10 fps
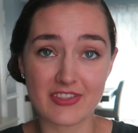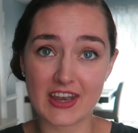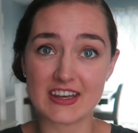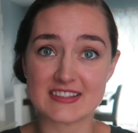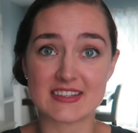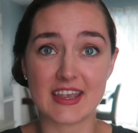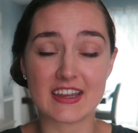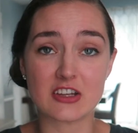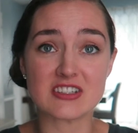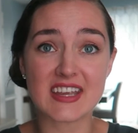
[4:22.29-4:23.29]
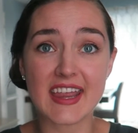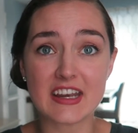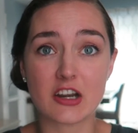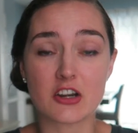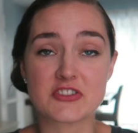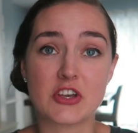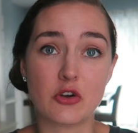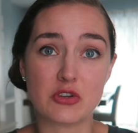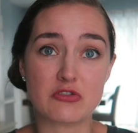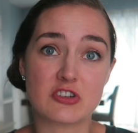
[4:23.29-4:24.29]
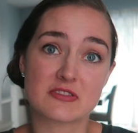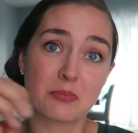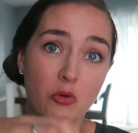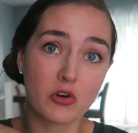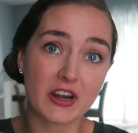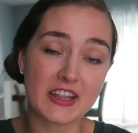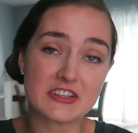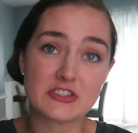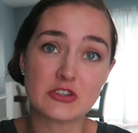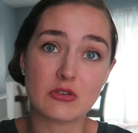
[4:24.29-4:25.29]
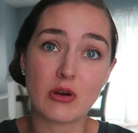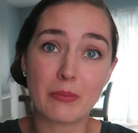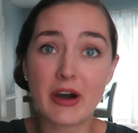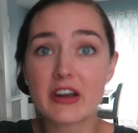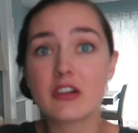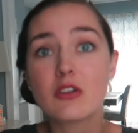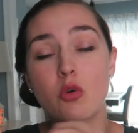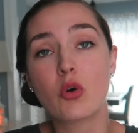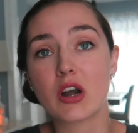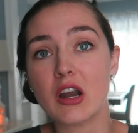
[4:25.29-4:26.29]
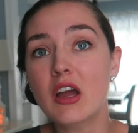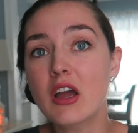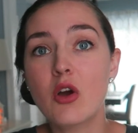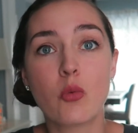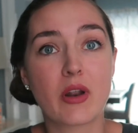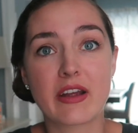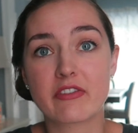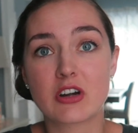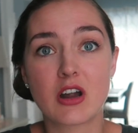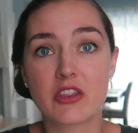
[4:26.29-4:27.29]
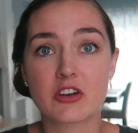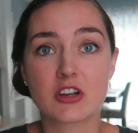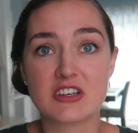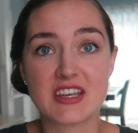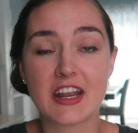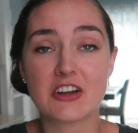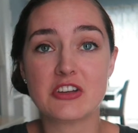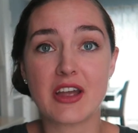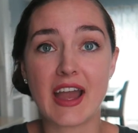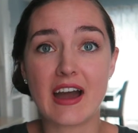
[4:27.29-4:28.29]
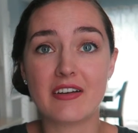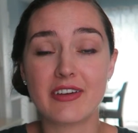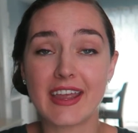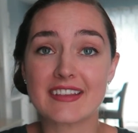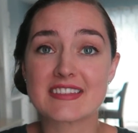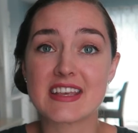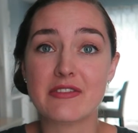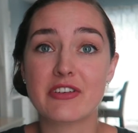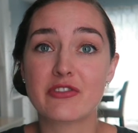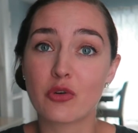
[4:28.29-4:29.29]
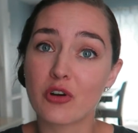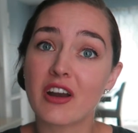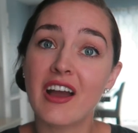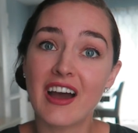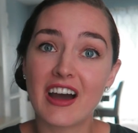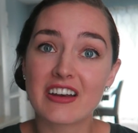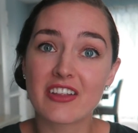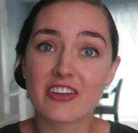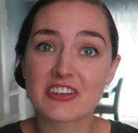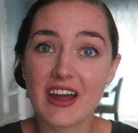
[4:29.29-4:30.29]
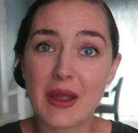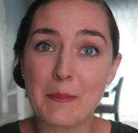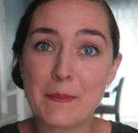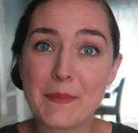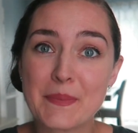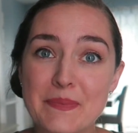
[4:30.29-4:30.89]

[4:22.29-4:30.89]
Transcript: And then it's a container, so you just pour it into a bottle or whatever other container you have and save it for another time.